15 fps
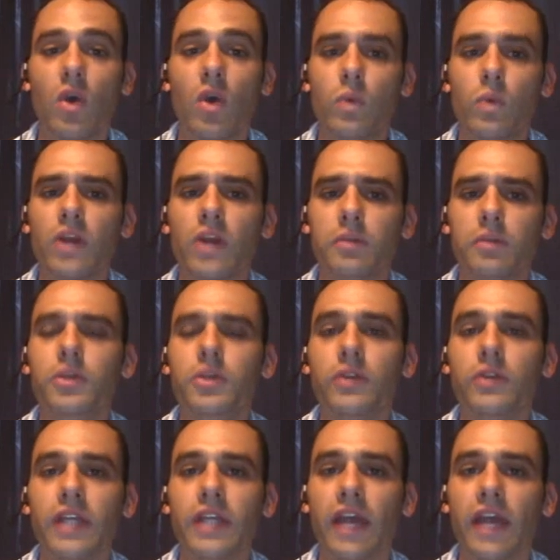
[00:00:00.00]
while the
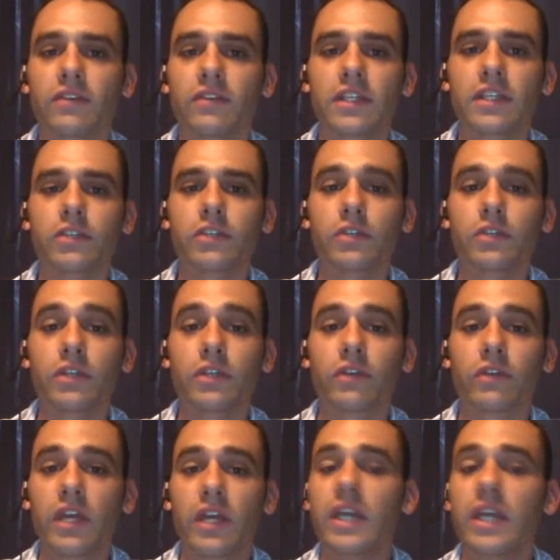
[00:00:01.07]
purity has decreased,